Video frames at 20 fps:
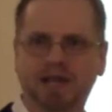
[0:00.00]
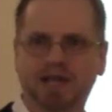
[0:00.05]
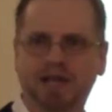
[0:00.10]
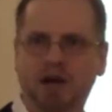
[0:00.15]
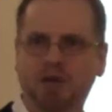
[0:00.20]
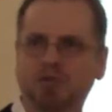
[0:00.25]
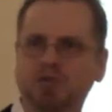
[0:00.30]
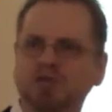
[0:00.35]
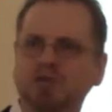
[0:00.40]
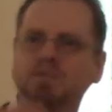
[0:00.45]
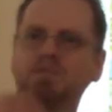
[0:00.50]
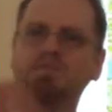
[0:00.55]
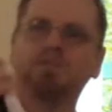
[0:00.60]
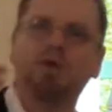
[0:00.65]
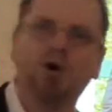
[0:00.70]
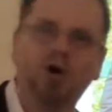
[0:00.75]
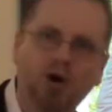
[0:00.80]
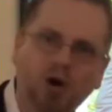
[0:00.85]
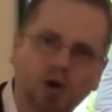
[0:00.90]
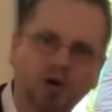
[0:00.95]
that was
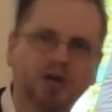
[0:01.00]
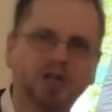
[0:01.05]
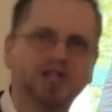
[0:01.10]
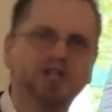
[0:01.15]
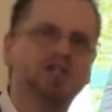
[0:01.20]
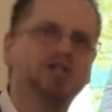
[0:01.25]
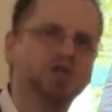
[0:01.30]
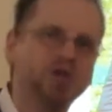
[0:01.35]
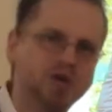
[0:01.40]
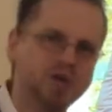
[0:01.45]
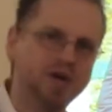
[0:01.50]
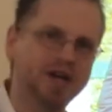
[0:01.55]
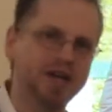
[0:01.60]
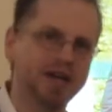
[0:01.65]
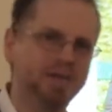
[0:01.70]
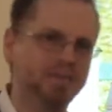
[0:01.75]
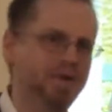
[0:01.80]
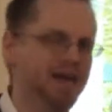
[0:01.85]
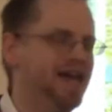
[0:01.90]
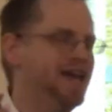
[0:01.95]
imparted to
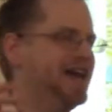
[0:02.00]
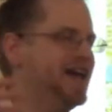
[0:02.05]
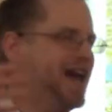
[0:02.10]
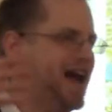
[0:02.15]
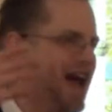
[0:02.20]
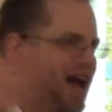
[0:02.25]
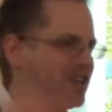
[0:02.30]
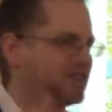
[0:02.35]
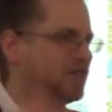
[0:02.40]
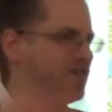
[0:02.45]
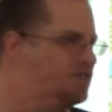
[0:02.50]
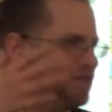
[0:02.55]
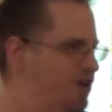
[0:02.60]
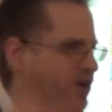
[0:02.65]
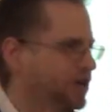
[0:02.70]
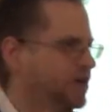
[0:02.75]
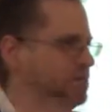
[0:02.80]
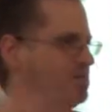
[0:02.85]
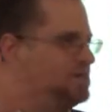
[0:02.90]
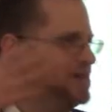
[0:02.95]
him at the
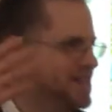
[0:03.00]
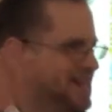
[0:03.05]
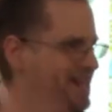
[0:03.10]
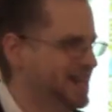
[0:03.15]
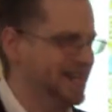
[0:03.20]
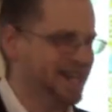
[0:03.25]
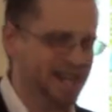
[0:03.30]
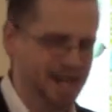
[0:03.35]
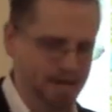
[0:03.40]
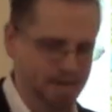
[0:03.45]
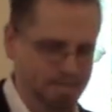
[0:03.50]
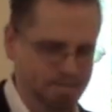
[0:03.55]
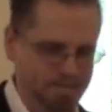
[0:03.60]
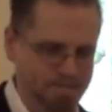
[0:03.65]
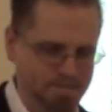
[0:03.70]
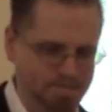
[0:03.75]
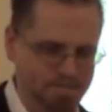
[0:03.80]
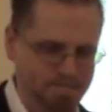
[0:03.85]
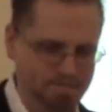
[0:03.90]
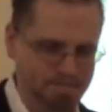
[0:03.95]
very beginning
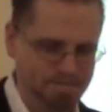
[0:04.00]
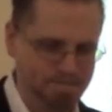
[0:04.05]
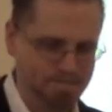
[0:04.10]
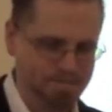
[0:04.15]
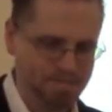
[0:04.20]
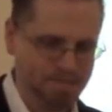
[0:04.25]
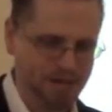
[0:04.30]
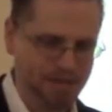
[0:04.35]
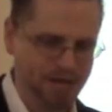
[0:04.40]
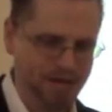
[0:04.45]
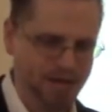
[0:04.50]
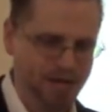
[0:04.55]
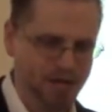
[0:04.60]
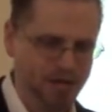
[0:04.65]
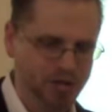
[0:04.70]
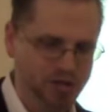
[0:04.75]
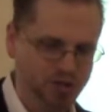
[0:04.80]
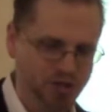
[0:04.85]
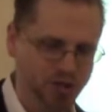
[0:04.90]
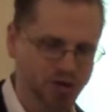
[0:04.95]

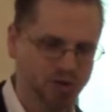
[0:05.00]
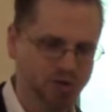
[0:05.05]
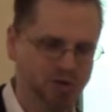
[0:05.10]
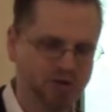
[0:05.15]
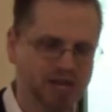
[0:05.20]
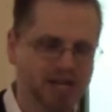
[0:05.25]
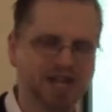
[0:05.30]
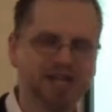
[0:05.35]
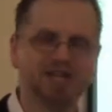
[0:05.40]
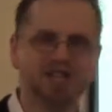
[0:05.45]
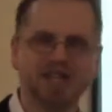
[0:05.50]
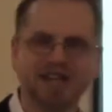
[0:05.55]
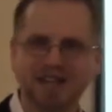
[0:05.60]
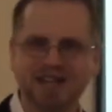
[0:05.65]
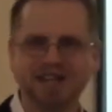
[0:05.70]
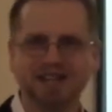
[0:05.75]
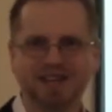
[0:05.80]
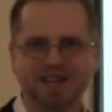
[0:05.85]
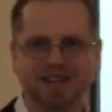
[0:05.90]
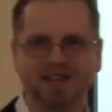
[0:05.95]
so he
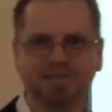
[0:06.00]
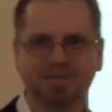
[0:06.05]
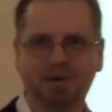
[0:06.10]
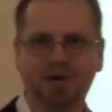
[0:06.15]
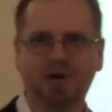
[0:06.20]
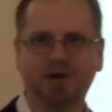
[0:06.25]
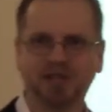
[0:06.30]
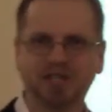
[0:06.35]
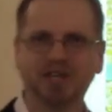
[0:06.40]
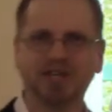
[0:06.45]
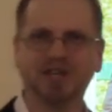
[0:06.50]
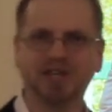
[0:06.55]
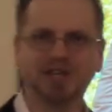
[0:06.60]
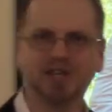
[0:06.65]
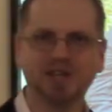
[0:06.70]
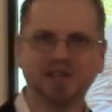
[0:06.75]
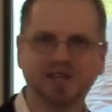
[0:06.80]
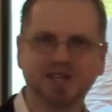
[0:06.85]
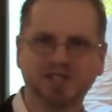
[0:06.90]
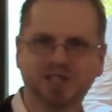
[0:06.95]
did, Paul did
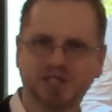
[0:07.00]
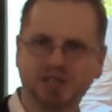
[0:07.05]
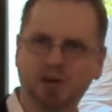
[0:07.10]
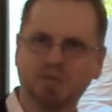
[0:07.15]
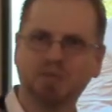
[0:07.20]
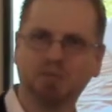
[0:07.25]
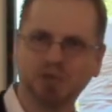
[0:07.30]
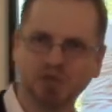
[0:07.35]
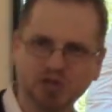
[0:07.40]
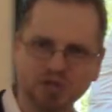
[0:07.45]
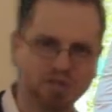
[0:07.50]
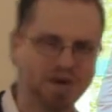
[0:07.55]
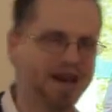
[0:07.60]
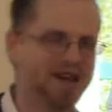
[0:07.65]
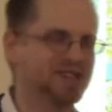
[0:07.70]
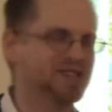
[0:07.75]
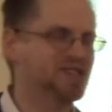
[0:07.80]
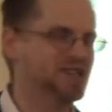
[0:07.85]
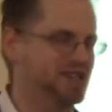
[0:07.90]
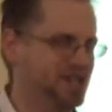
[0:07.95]
in, in some
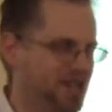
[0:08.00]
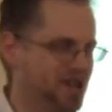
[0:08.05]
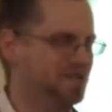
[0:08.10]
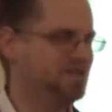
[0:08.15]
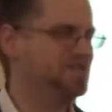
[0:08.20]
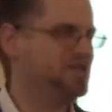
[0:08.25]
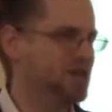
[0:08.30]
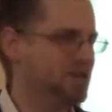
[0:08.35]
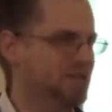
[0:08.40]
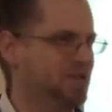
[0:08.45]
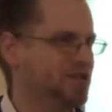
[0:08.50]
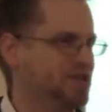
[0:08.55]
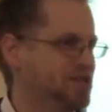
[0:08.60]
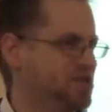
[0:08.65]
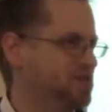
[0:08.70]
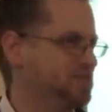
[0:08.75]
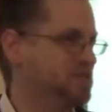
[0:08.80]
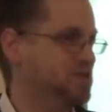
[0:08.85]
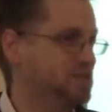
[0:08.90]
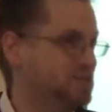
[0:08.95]
respects give
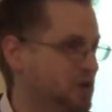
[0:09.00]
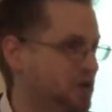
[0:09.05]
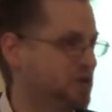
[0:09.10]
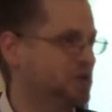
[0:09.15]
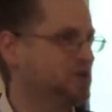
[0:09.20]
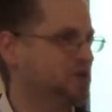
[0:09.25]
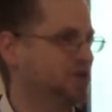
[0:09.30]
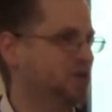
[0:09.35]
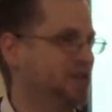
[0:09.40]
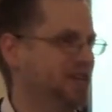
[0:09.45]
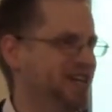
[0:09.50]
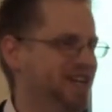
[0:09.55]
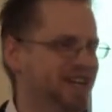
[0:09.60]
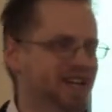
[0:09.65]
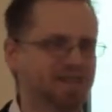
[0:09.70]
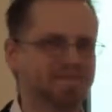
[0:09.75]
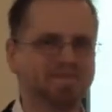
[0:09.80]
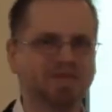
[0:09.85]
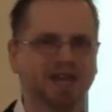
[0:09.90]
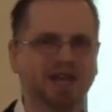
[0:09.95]
Timothy some spiritual
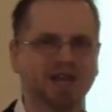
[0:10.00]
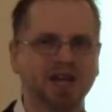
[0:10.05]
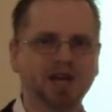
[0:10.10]
leading.